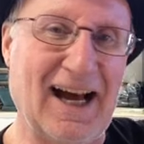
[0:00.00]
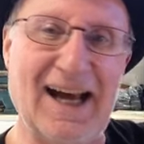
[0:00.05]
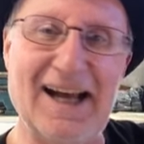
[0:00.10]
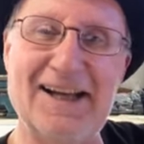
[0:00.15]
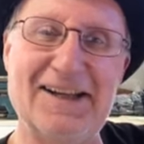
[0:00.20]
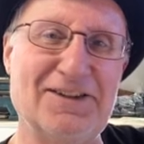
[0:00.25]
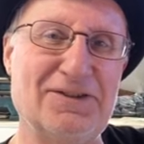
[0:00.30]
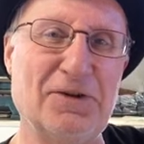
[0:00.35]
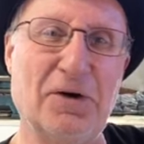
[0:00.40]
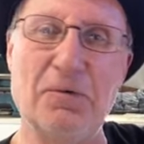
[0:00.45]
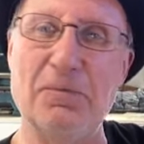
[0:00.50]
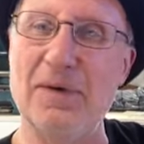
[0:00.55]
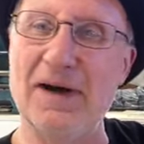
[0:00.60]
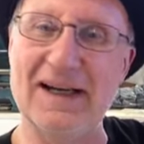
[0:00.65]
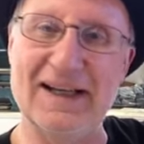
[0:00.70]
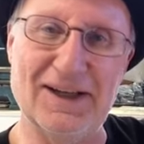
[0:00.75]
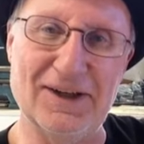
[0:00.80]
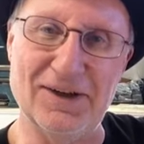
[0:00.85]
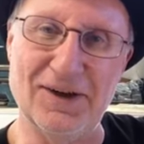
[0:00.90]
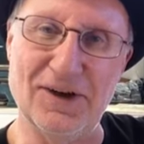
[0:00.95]
No
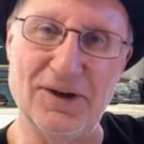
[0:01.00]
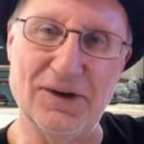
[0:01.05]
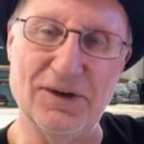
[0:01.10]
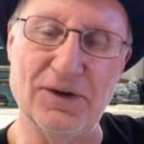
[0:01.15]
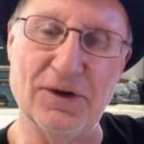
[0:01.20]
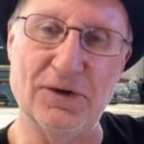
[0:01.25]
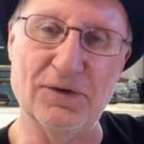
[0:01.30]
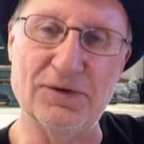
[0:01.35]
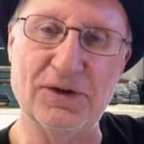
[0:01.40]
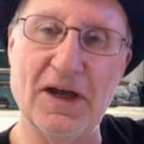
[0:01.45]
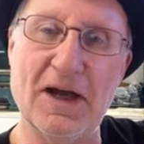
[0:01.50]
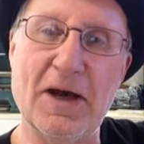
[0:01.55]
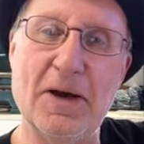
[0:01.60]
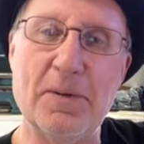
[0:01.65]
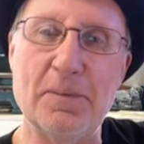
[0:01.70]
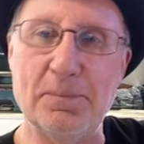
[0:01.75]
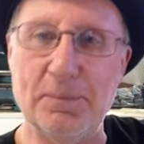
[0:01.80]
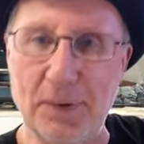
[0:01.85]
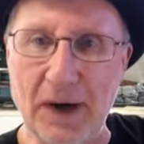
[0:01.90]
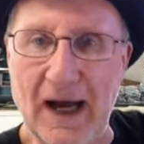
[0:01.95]
money at all in those.
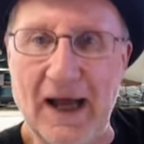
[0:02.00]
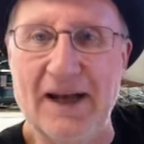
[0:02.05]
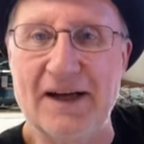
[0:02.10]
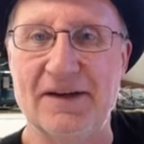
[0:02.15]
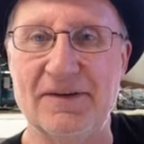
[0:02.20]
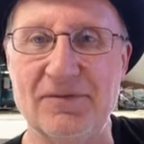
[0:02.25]
But